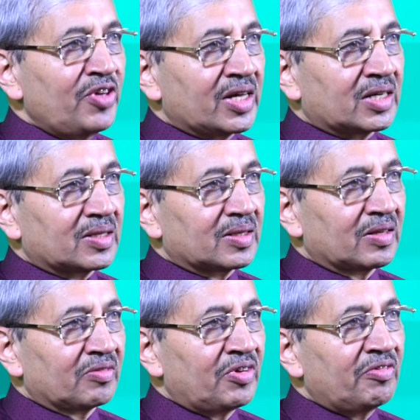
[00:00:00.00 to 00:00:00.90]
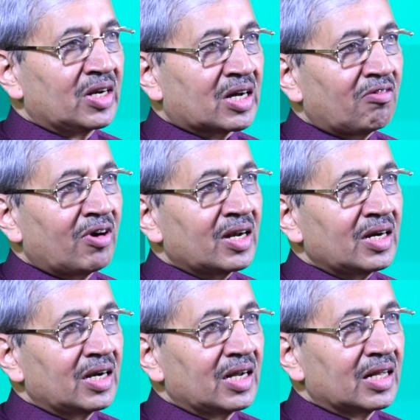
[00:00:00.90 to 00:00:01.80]
week, we will cover
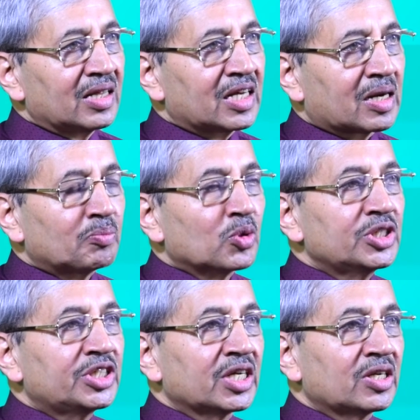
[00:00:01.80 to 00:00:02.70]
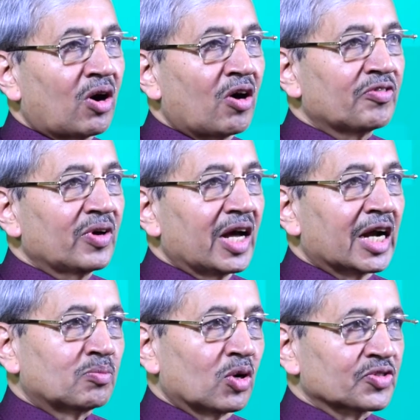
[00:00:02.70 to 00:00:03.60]
the composition of
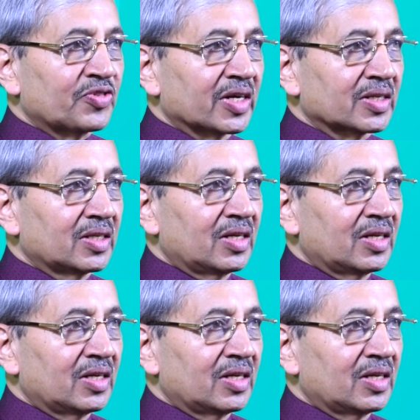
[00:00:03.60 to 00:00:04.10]
atmosphere.